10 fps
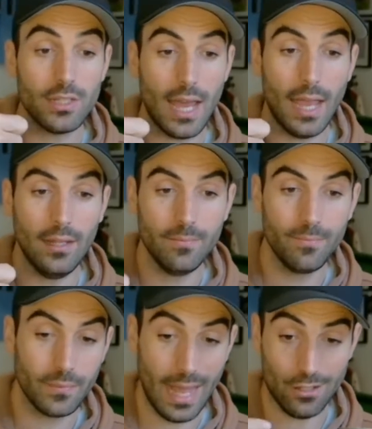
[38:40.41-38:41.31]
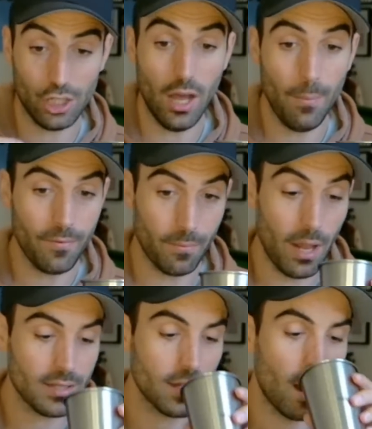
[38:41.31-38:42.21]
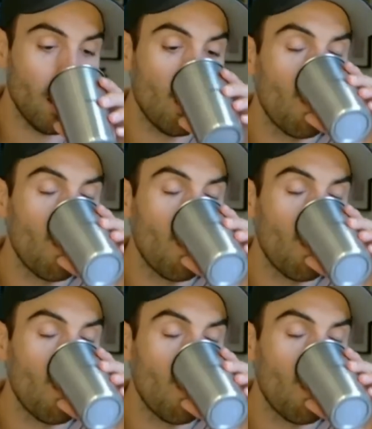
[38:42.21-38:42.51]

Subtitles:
the day, catching up from last night.